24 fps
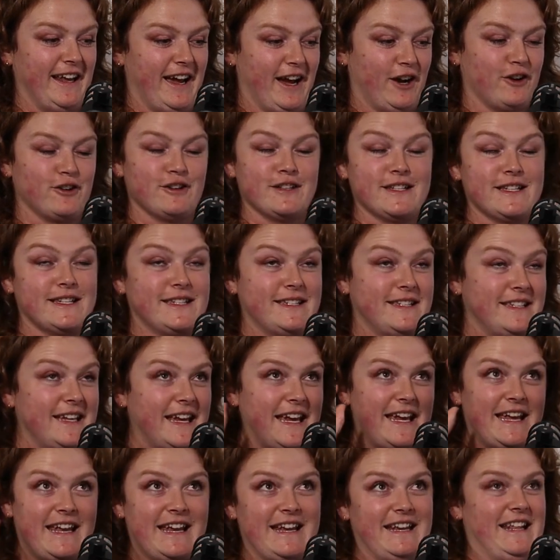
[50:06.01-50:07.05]
I couldn't
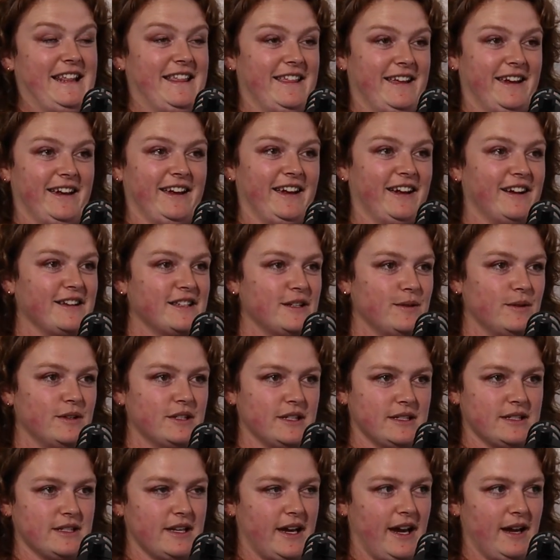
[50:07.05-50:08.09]
see anything because it was
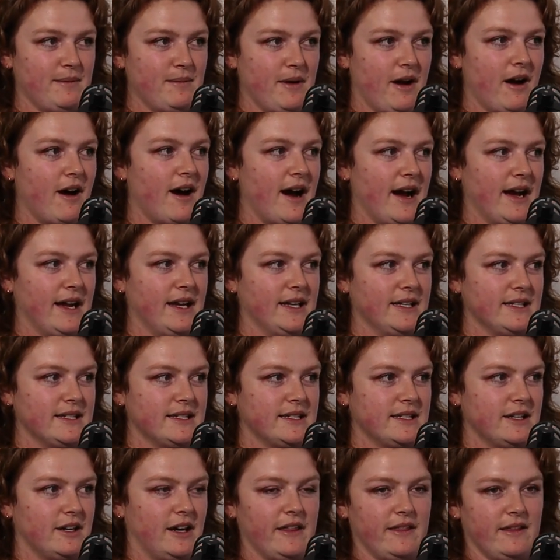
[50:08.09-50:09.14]
just like my
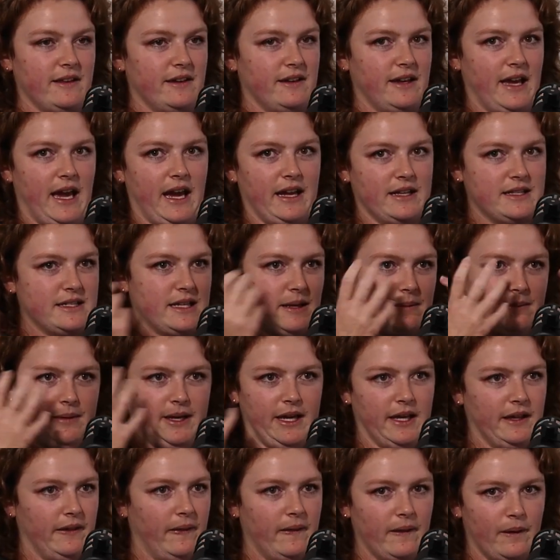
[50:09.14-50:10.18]
eyes either had something
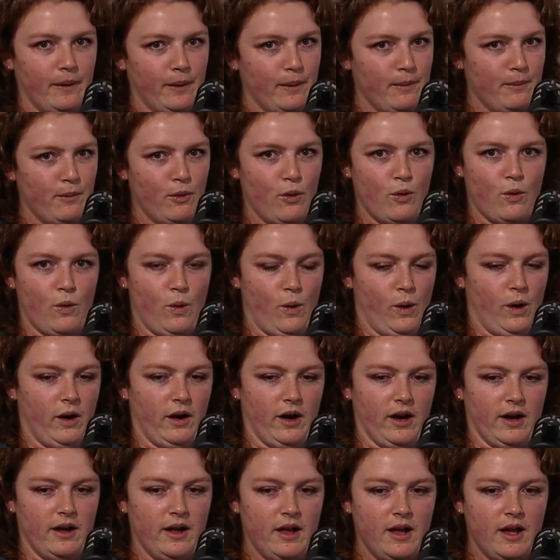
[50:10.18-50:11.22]
in them
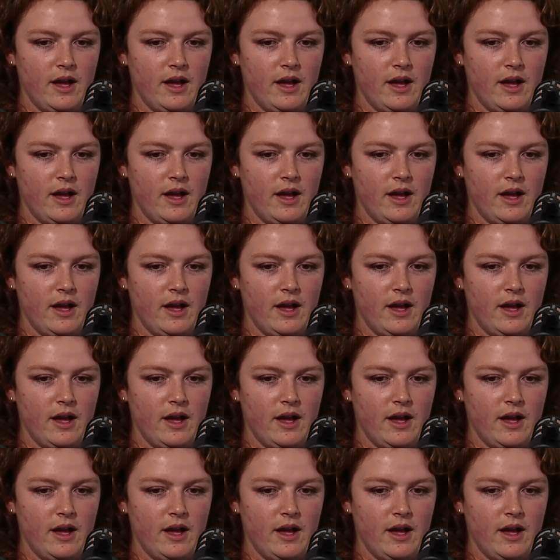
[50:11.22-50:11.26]
or